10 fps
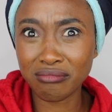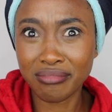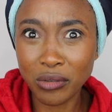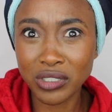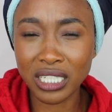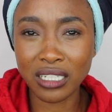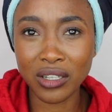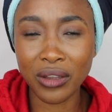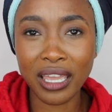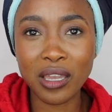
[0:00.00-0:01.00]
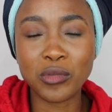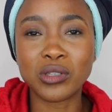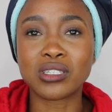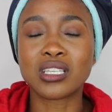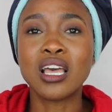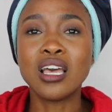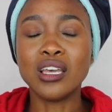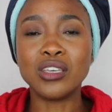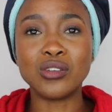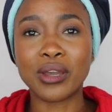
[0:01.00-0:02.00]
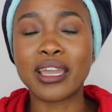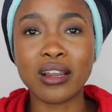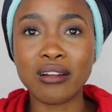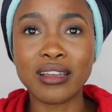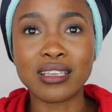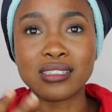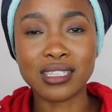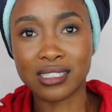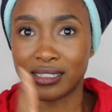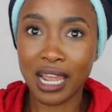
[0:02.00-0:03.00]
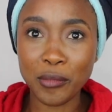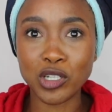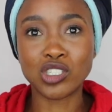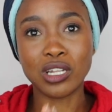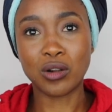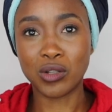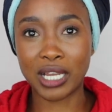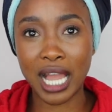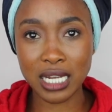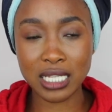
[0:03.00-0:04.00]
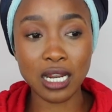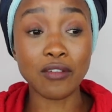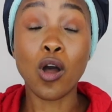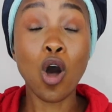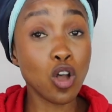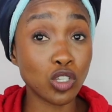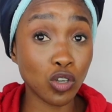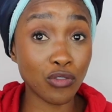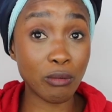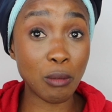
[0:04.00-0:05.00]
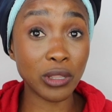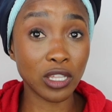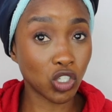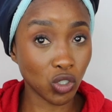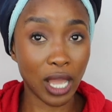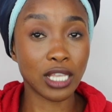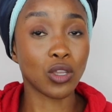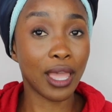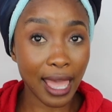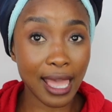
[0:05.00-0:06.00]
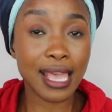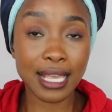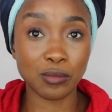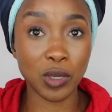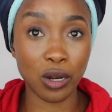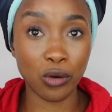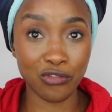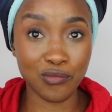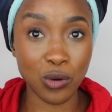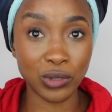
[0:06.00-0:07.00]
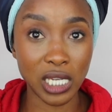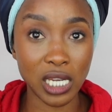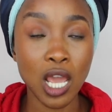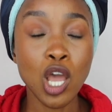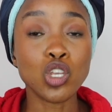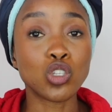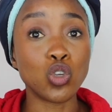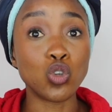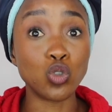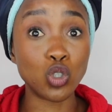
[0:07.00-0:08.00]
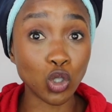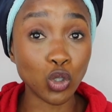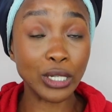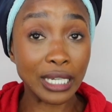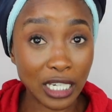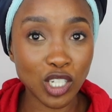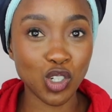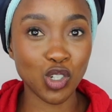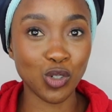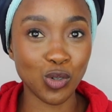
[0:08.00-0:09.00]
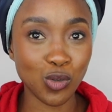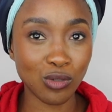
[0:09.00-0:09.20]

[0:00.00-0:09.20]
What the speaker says: protein in your hair because your hair is damaged and all that kind of stuff. Also remember that you guys, your hair is made out of protein, so you do need to